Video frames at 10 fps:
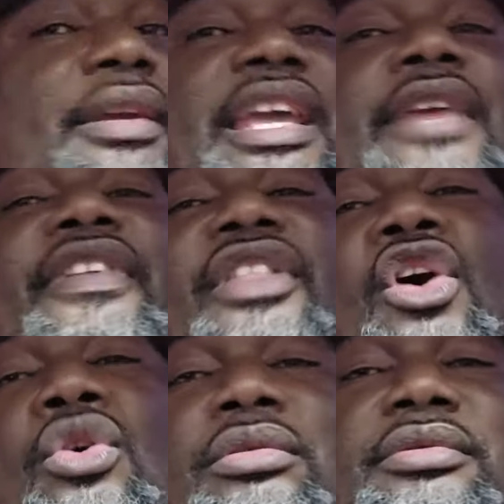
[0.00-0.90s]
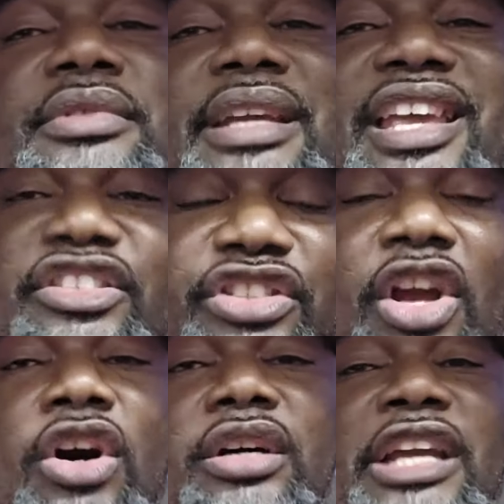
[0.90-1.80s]
even though it's
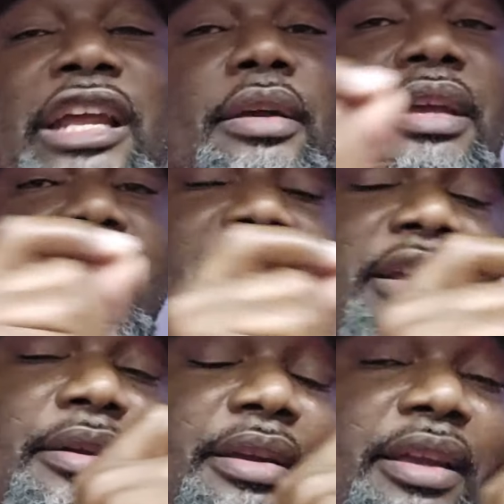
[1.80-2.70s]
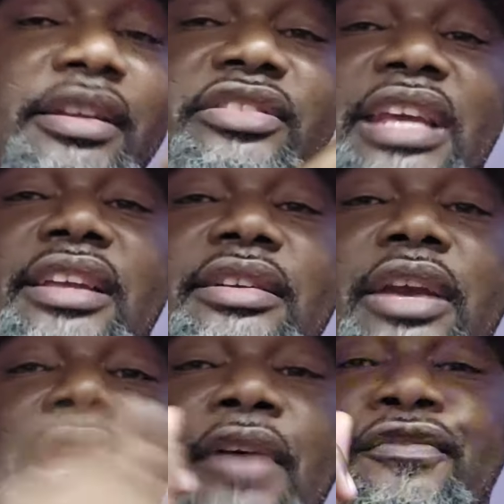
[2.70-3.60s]
young in the
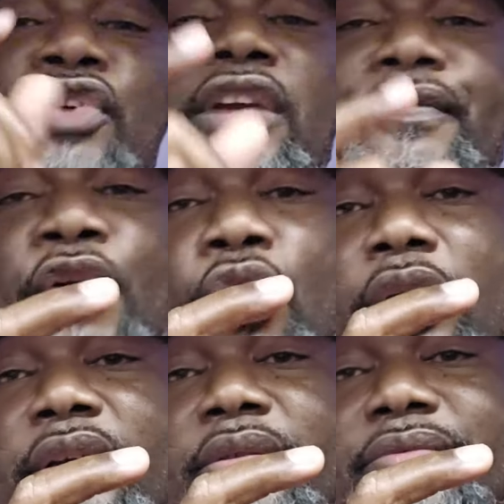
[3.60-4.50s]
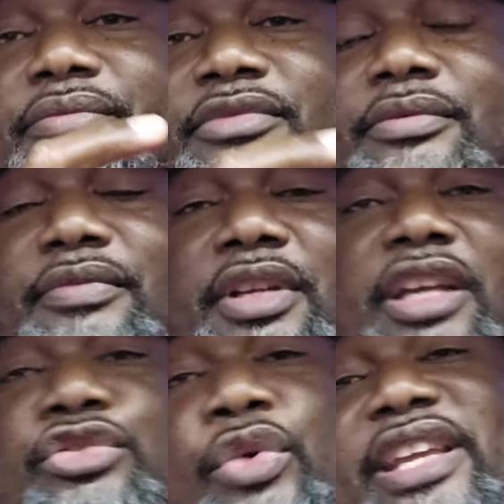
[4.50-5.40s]
secondary, our front four
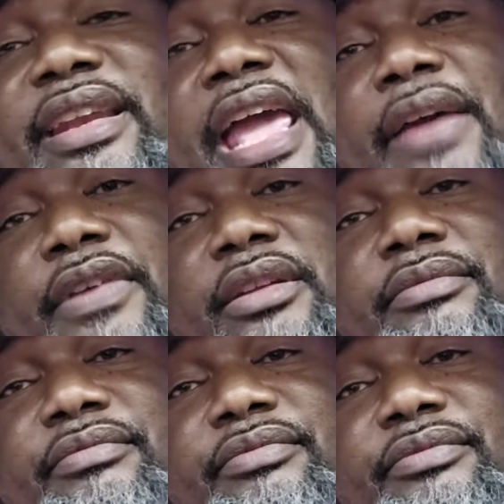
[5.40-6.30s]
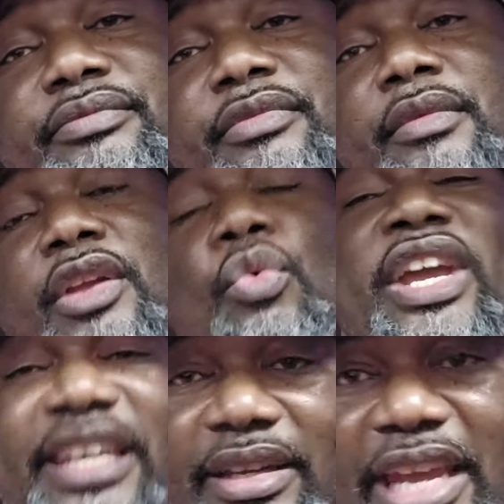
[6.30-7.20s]
is wreaking havoc.
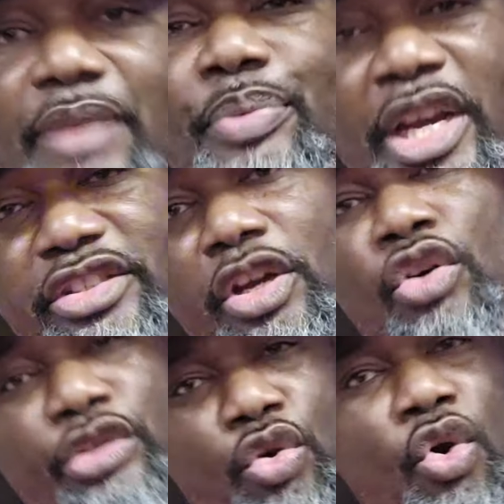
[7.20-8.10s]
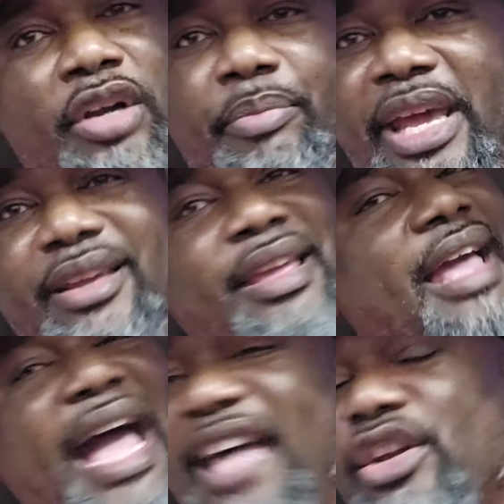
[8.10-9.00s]
We can get pressure on the quarterback.
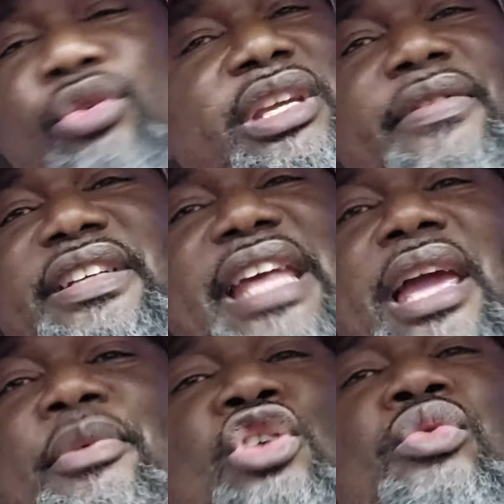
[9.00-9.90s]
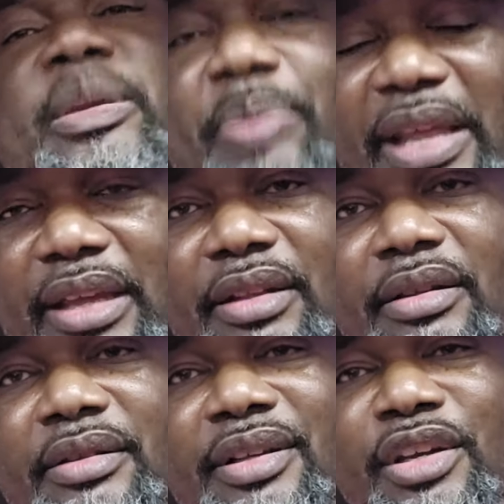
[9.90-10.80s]
I don't give a damn who we play.
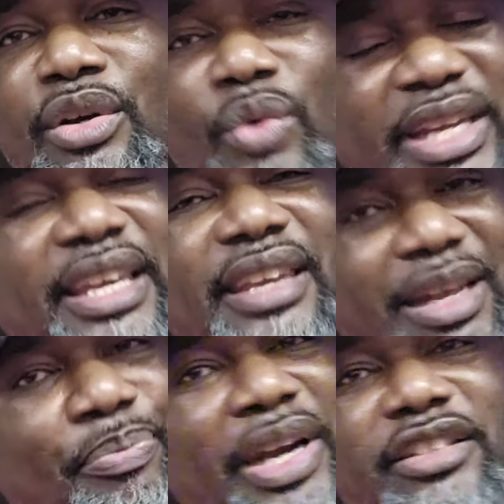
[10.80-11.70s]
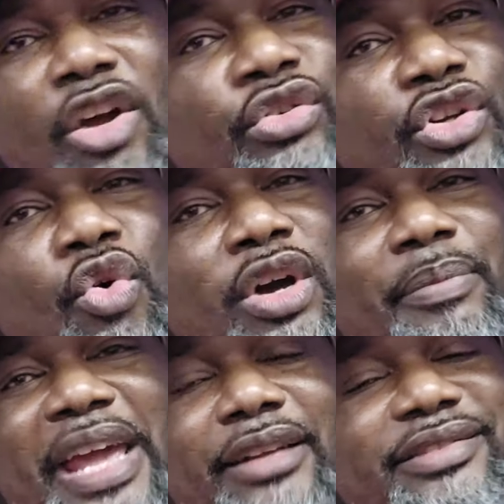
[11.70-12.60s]
We can get pressure on the
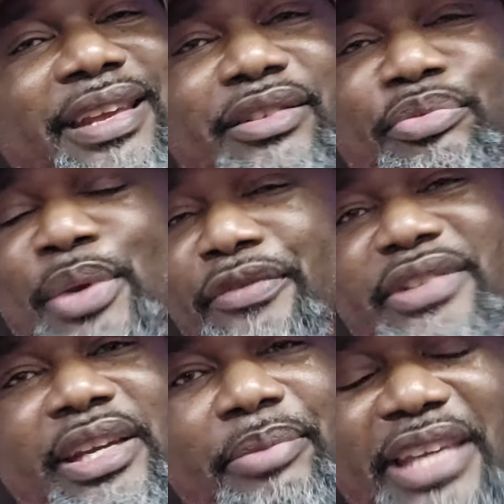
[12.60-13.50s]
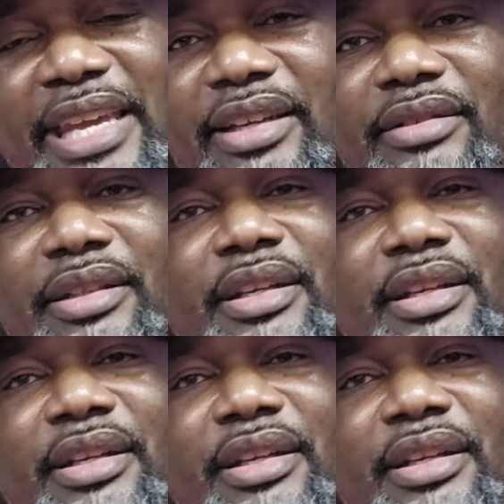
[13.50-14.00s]
quarterback. Tim Smith, Tim Keenan,